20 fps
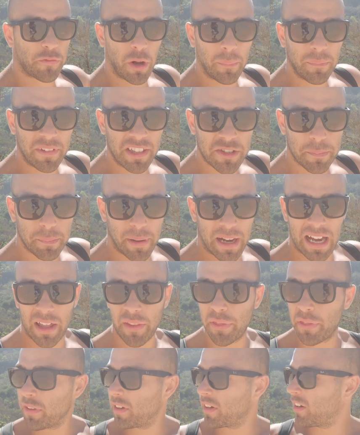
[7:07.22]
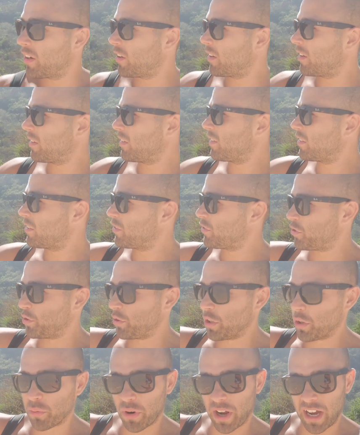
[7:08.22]
from this path
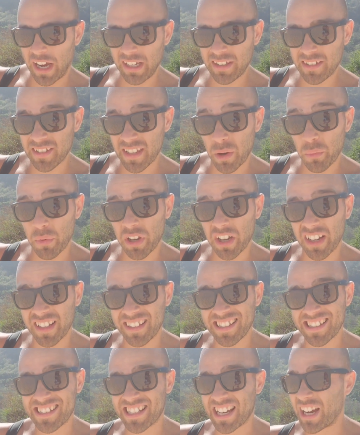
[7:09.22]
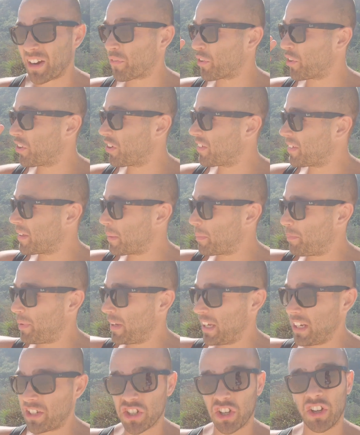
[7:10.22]
to the right, and we're gonna discover the
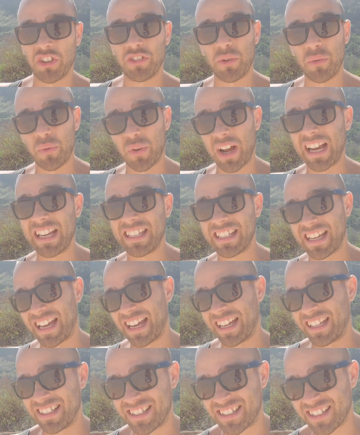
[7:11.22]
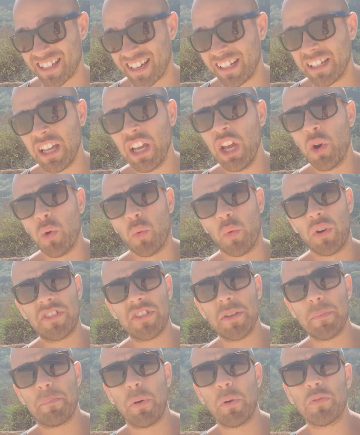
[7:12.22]
beach on the right hand side, which
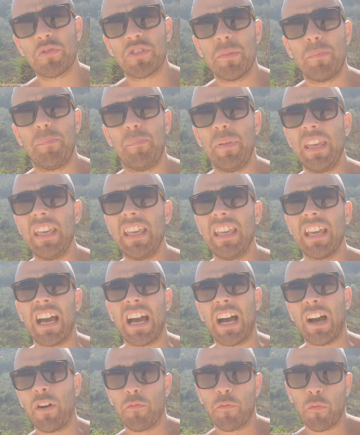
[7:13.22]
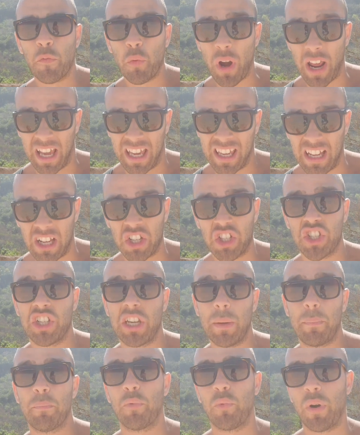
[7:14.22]
is supposed to be a wreck, a
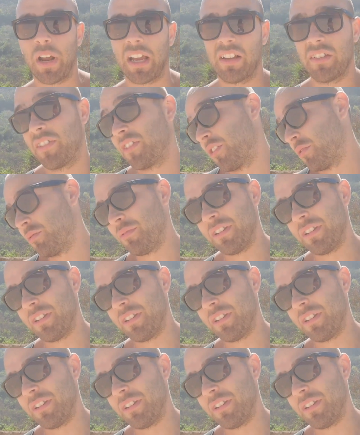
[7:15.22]
shipwreck. So